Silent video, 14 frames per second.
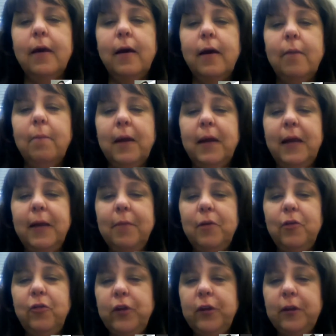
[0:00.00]
My name is
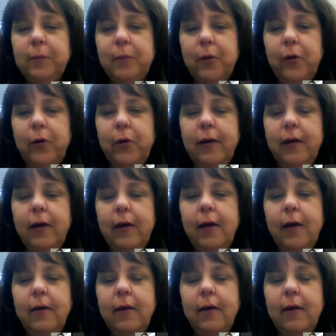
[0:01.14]
Sheila Murray,
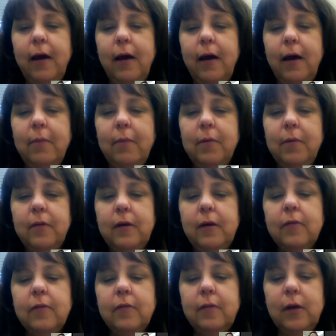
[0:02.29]
and I am the
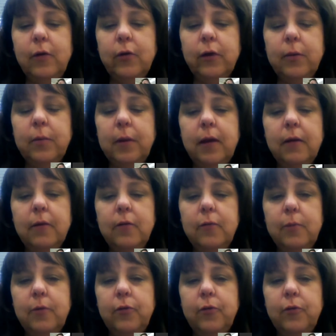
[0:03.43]
CSE, or Committee on
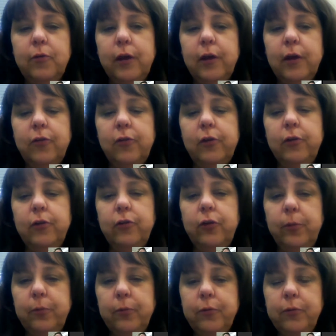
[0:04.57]
Special Education,
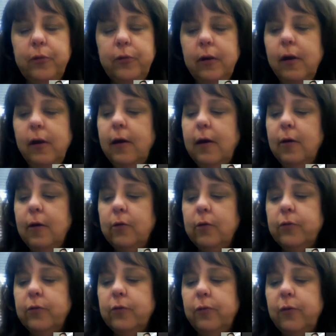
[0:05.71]
chairperson, and
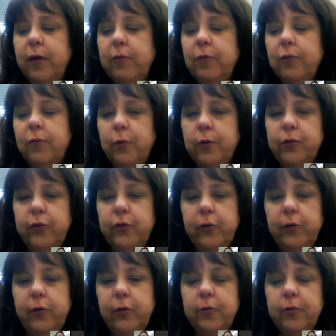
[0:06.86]
also the 504
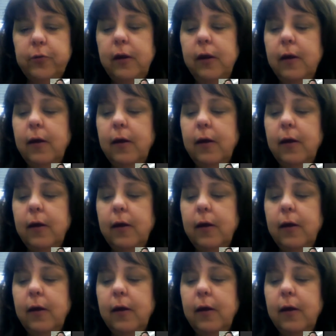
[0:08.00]
chairperson